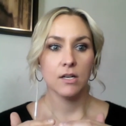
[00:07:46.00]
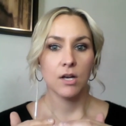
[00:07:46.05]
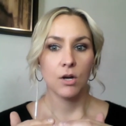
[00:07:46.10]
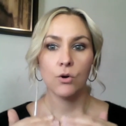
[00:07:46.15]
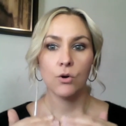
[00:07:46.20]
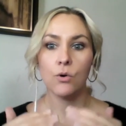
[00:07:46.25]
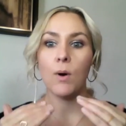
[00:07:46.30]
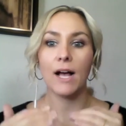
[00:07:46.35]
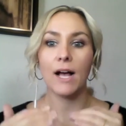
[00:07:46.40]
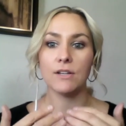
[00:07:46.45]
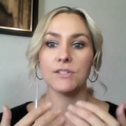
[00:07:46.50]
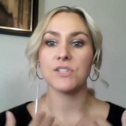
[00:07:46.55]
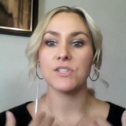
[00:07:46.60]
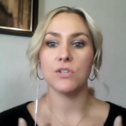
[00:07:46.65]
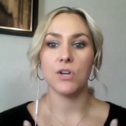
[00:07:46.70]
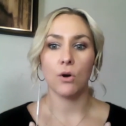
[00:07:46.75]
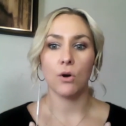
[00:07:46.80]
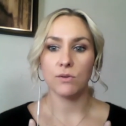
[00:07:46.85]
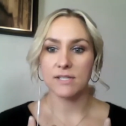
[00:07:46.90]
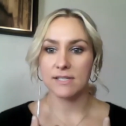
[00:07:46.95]
Who else
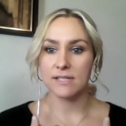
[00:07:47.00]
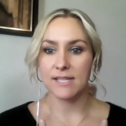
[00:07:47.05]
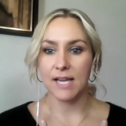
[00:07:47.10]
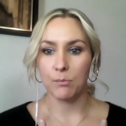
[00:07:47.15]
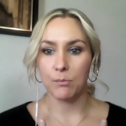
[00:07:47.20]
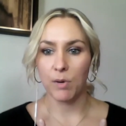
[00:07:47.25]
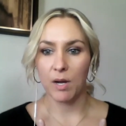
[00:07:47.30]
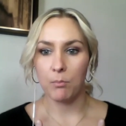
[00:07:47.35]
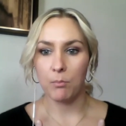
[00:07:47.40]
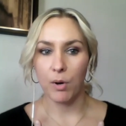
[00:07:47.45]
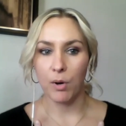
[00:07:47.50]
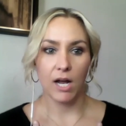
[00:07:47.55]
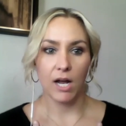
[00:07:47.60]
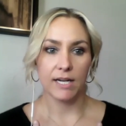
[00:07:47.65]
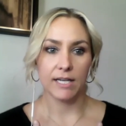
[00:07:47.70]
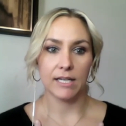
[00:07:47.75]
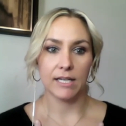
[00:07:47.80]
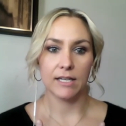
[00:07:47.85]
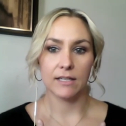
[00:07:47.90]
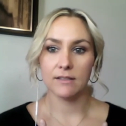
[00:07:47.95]
knows inside my
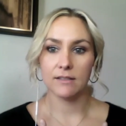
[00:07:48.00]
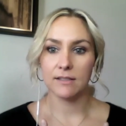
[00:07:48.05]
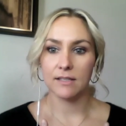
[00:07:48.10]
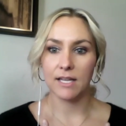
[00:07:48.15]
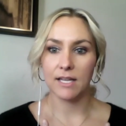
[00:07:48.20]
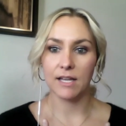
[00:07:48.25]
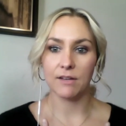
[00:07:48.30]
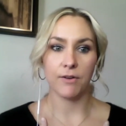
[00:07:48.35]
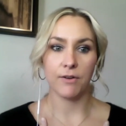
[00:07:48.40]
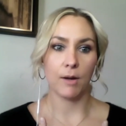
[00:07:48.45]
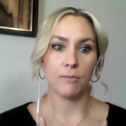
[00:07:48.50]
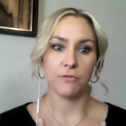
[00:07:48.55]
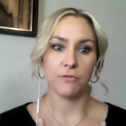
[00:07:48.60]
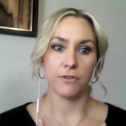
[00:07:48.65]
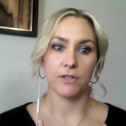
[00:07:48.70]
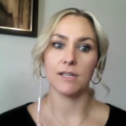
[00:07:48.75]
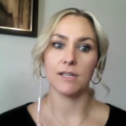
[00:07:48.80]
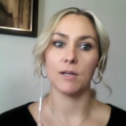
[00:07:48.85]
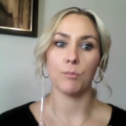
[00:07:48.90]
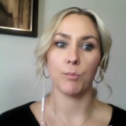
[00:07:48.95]
body if I'm
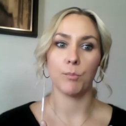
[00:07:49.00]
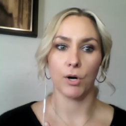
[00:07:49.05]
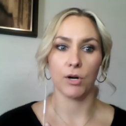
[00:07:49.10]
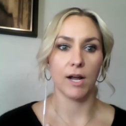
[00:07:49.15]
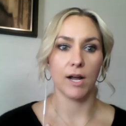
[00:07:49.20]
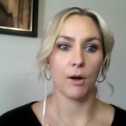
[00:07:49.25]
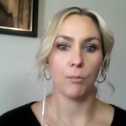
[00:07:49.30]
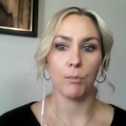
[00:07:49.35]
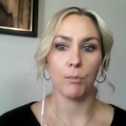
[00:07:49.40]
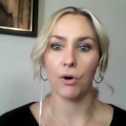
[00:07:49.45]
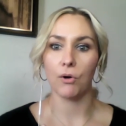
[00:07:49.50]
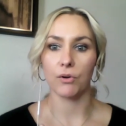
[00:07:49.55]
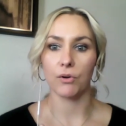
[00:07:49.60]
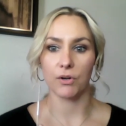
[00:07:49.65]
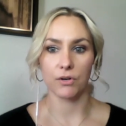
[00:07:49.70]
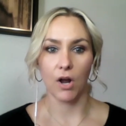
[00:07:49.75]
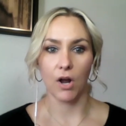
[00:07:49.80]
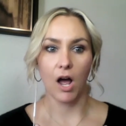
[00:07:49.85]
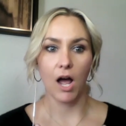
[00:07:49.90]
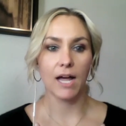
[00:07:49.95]
feeling burnout mode or
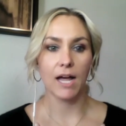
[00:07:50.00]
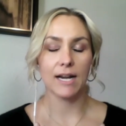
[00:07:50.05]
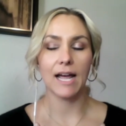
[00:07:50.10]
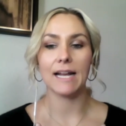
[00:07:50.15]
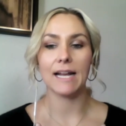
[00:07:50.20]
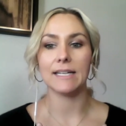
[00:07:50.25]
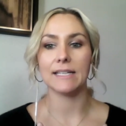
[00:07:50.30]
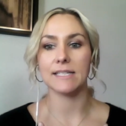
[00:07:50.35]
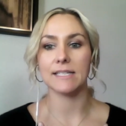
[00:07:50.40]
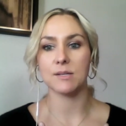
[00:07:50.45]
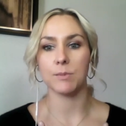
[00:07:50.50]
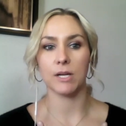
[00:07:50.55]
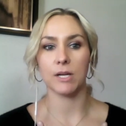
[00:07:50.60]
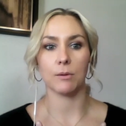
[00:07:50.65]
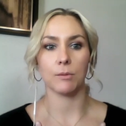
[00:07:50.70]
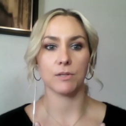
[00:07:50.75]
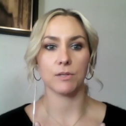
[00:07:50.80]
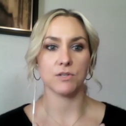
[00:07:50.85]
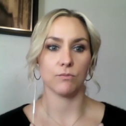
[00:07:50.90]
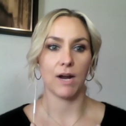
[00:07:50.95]
not? I need to be
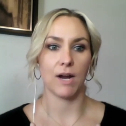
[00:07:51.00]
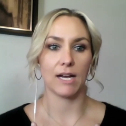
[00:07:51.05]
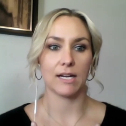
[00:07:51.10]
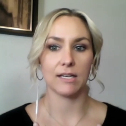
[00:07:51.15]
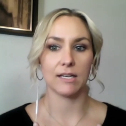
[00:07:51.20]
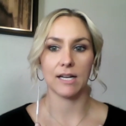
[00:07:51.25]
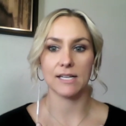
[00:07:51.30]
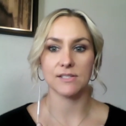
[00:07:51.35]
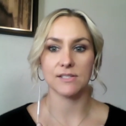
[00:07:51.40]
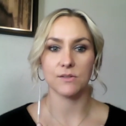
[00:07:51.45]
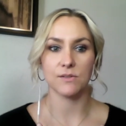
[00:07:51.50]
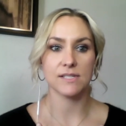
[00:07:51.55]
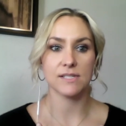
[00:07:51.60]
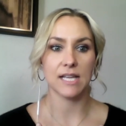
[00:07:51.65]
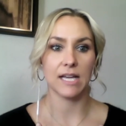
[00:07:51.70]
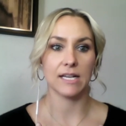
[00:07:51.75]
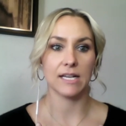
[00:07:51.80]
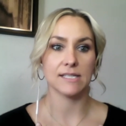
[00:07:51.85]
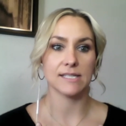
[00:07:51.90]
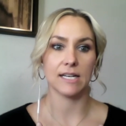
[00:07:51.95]
able to recognize those
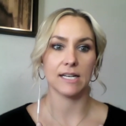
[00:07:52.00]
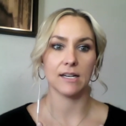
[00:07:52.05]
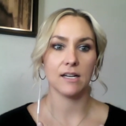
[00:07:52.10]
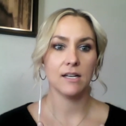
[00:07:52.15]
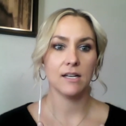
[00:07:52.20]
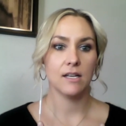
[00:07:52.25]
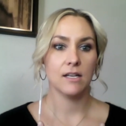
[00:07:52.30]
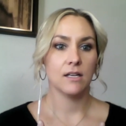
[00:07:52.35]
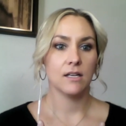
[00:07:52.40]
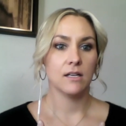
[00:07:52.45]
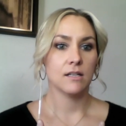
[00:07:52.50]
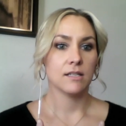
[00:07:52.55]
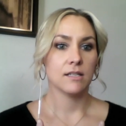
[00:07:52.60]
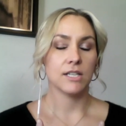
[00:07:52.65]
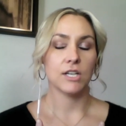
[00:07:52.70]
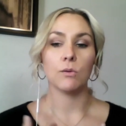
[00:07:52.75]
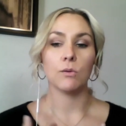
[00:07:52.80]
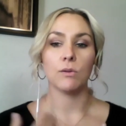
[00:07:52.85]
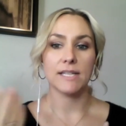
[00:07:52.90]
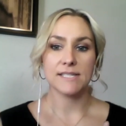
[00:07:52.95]
things and,
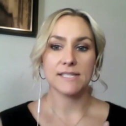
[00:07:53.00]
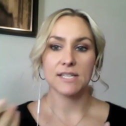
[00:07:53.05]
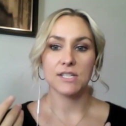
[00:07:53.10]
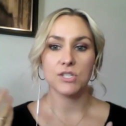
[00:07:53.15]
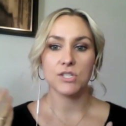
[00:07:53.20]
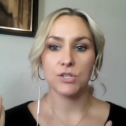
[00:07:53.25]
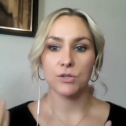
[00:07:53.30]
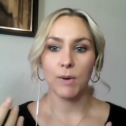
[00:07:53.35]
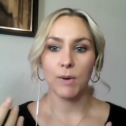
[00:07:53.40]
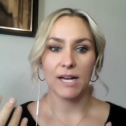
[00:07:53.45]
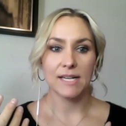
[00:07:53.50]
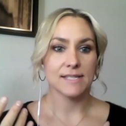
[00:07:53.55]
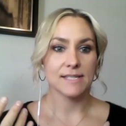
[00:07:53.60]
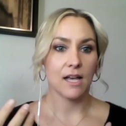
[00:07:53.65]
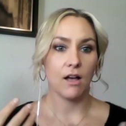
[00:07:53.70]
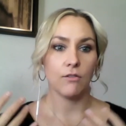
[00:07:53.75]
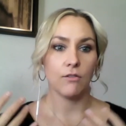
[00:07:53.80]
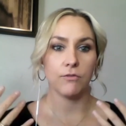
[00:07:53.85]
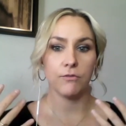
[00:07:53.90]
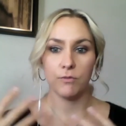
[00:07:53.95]
you know, listen to
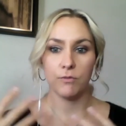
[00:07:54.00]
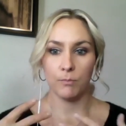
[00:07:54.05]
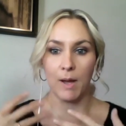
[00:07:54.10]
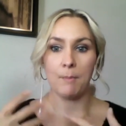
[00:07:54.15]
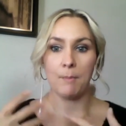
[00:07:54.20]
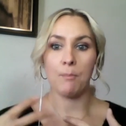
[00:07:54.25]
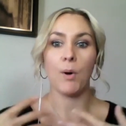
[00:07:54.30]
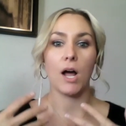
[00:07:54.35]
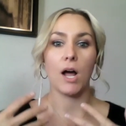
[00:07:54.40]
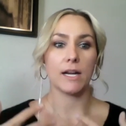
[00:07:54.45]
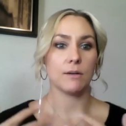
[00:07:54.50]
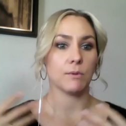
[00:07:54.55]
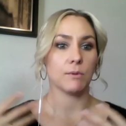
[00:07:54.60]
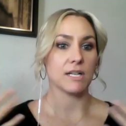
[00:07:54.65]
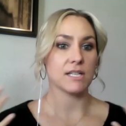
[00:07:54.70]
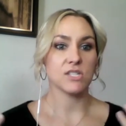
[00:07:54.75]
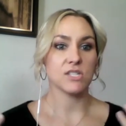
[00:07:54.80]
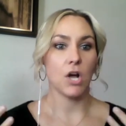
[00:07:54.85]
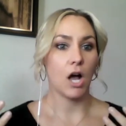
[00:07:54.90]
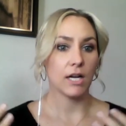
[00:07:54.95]
myself, my body when
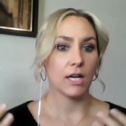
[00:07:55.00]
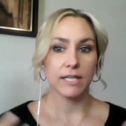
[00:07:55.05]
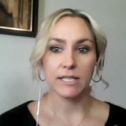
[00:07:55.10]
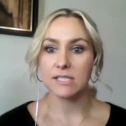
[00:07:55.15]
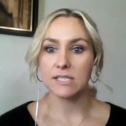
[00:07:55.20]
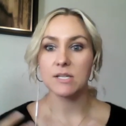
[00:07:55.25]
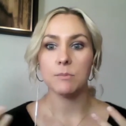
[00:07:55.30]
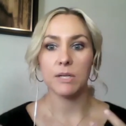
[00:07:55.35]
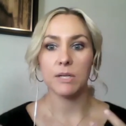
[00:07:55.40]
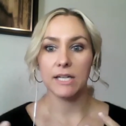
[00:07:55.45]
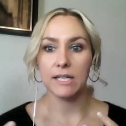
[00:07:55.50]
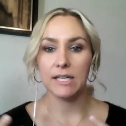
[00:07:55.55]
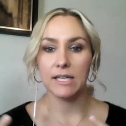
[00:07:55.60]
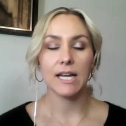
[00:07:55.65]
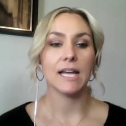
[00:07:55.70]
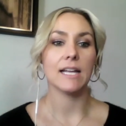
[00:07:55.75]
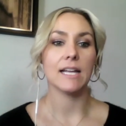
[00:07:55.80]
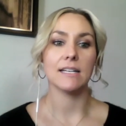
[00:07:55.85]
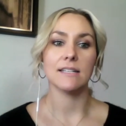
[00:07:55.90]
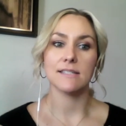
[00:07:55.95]
it's talking to me
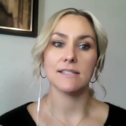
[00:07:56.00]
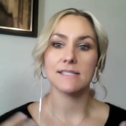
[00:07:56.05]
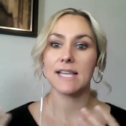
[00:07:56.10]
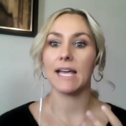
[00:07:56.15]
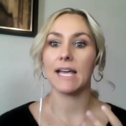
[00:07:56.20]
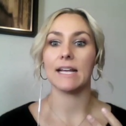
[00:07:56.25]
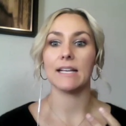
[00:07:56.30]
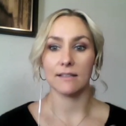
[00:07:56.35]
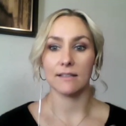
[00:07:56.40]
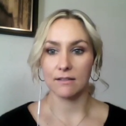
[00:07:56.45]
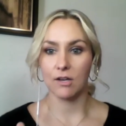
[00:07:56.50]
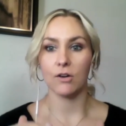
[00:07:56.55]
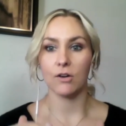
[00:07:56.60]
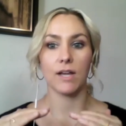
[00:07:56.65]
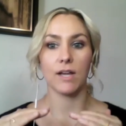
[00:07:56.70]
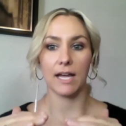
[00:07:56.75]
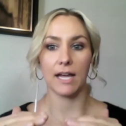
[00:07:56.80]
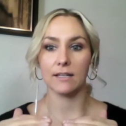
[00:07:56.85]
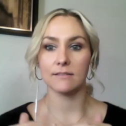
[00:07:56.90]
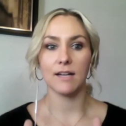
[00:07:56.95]
and say,
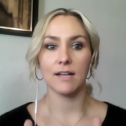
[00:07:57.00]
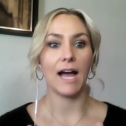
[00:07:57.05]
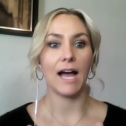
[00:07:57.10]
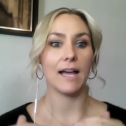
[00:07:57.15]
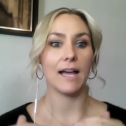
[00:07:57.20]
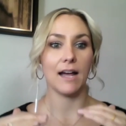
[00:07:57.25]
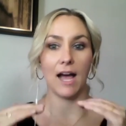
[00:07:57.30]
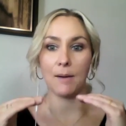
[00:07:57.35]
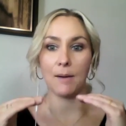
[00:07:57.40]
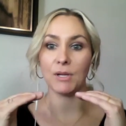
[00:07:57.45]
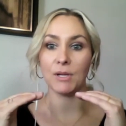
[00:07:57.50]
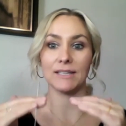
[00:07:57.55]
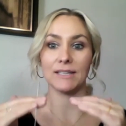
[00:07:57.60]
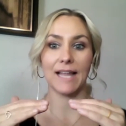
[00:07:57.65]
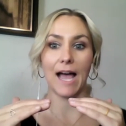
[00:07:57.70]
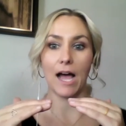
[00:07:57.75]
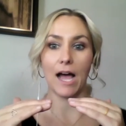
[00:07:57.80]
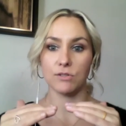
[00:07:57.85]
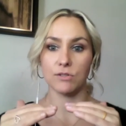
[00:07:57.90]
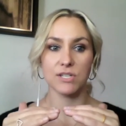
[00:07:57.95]
okay, I, I'm
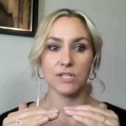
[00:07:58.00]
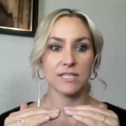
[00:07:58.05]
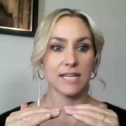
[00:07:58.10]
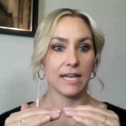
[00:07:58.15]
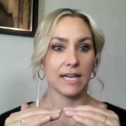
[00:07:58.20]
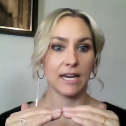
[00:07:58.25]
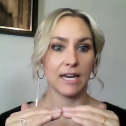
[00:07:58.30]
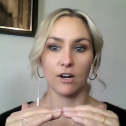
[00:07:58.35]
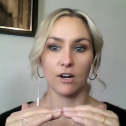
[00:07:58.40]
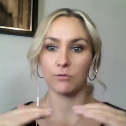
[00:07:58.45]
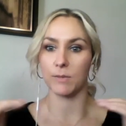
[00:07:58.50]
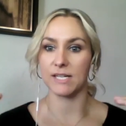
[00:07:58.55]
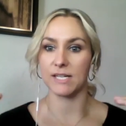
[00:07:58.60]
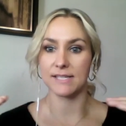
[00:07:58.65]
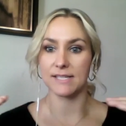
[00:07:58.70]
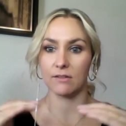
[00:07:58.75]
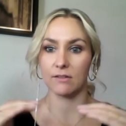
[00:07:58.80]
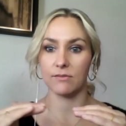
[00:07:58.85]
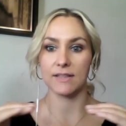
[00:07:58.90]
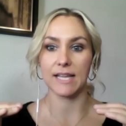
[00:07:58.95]
allowed to take care of
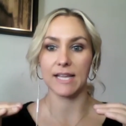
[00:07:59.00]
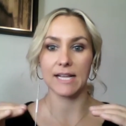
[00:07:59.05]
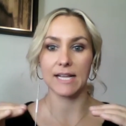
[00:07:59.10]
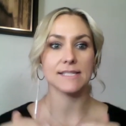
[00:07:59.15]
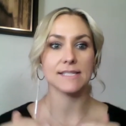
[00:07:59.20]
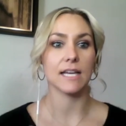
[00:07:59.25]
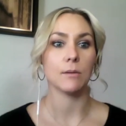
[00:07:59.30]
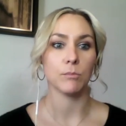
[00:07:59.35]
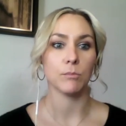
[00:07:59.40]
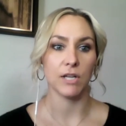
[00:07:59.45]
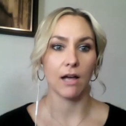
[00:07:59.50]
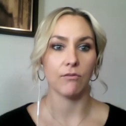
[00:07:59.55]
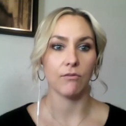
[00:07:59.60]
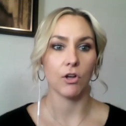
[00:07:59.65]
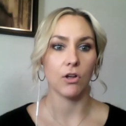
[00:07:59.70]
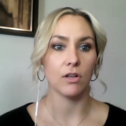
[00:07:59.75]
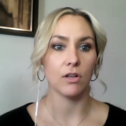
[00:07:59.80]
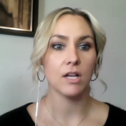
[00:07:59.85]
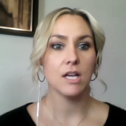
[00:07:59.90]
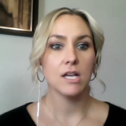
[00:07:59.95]
myself at that same level